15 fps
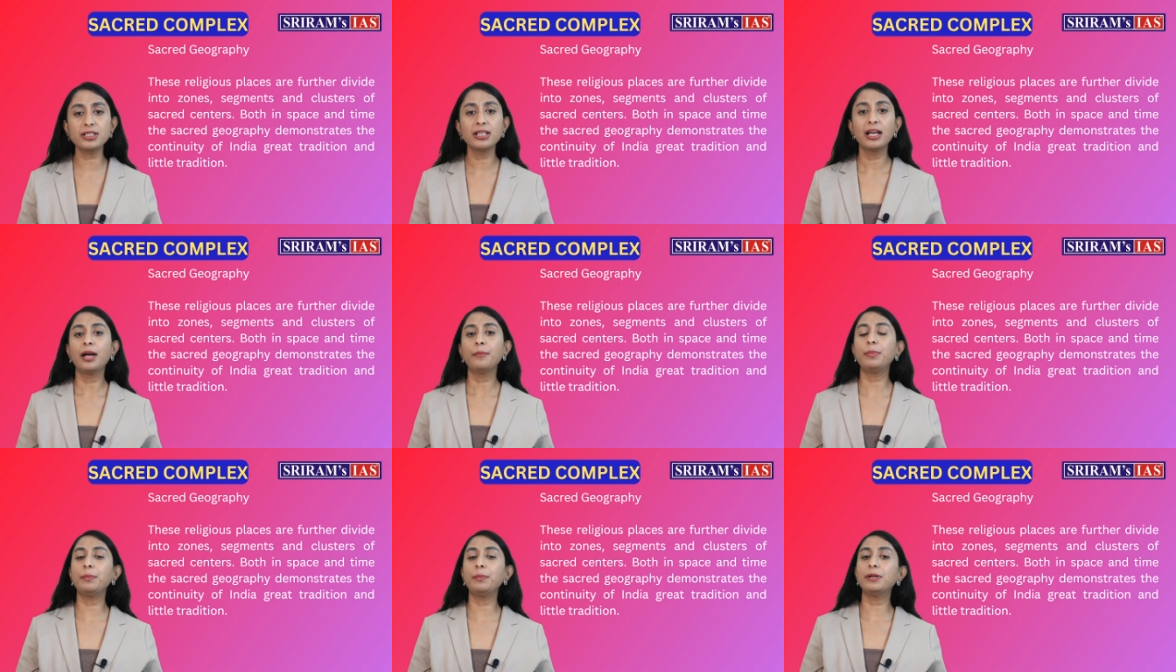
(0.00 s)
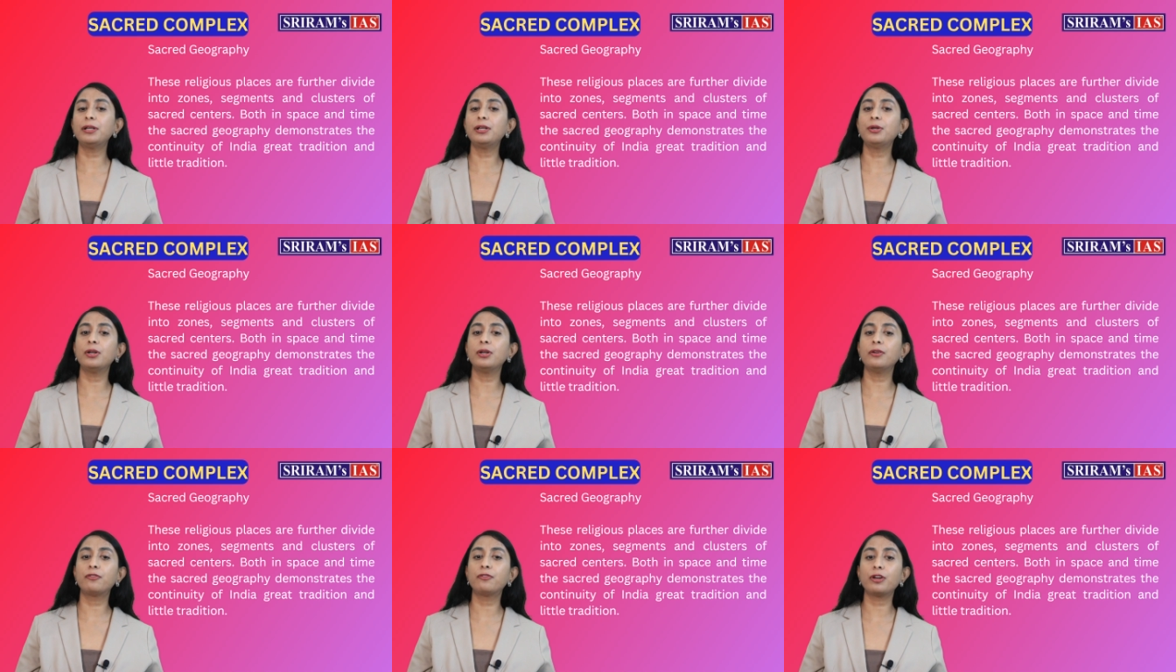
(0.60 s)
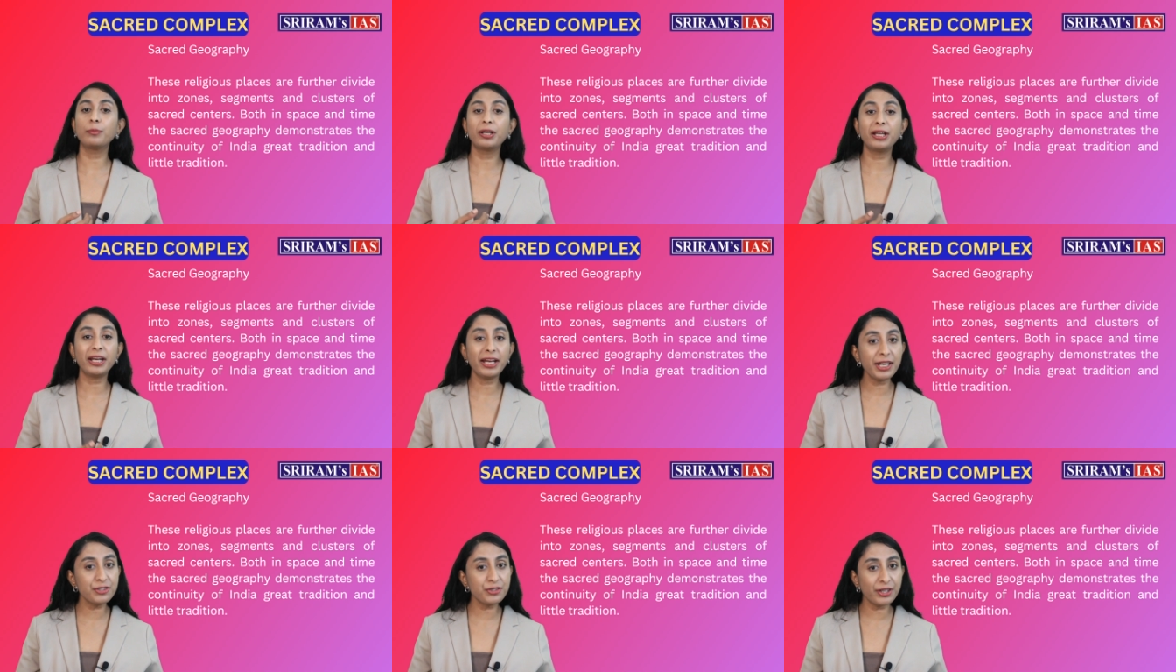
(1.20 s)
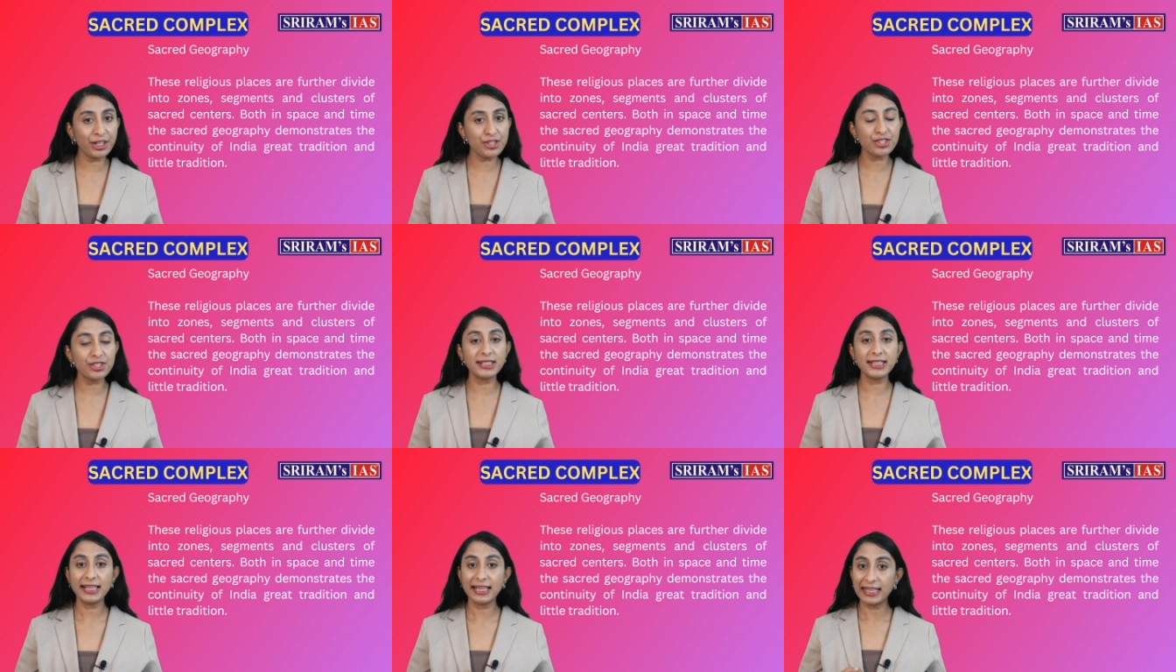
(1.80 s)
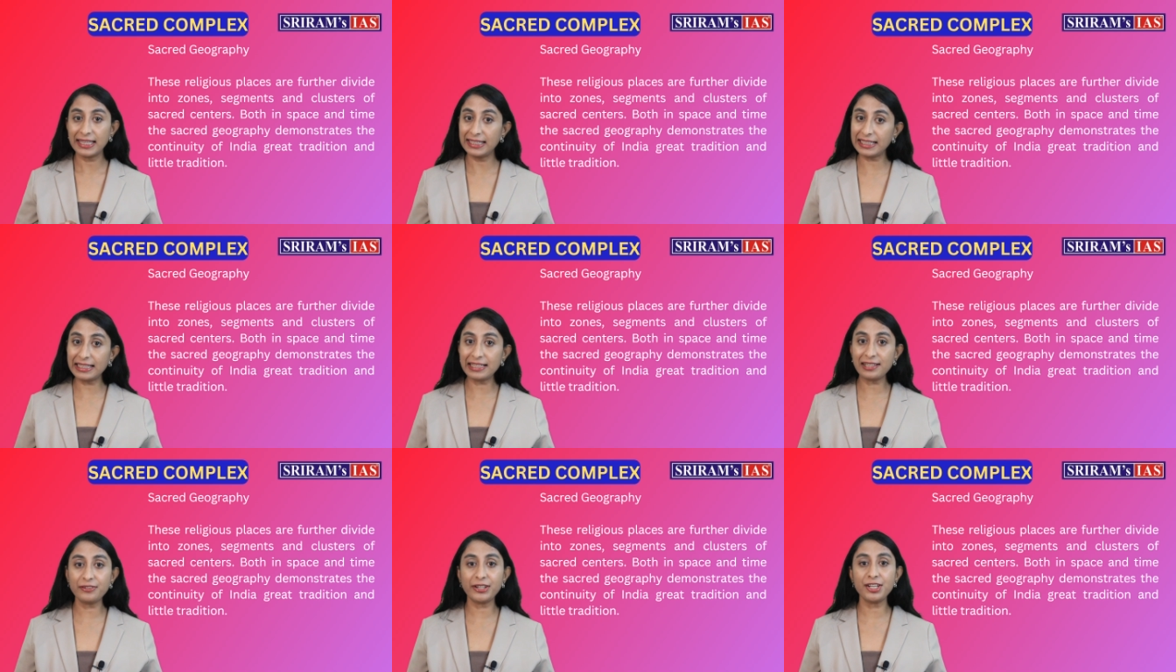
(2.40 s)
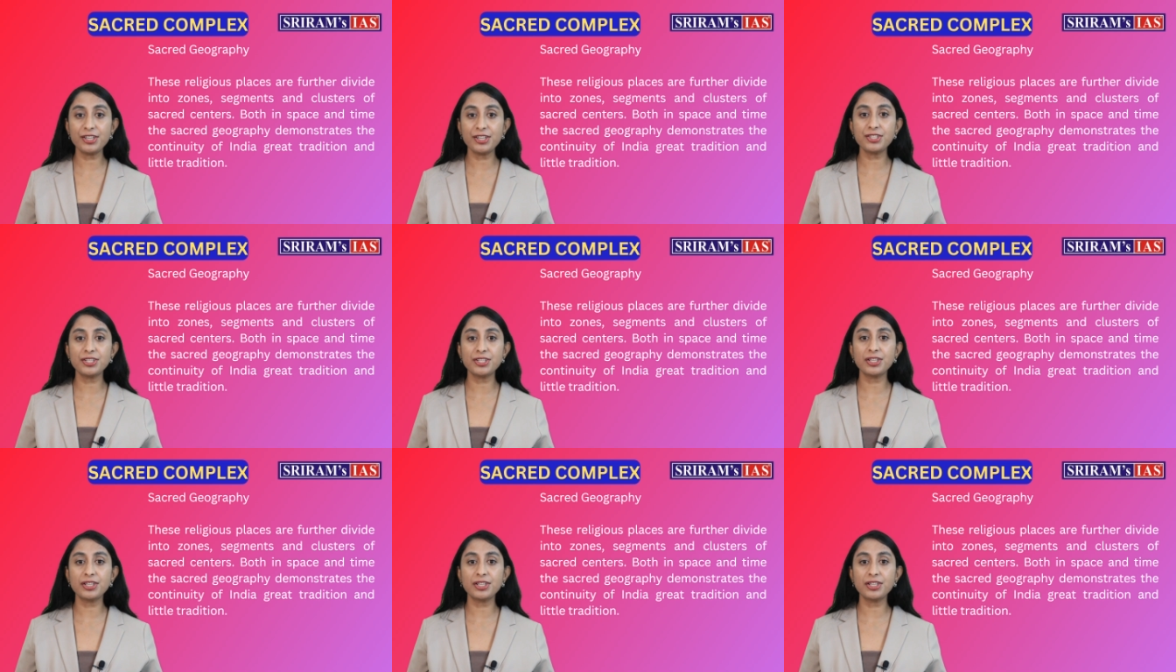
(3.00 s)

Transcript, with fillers: people from great tradition, little tradition,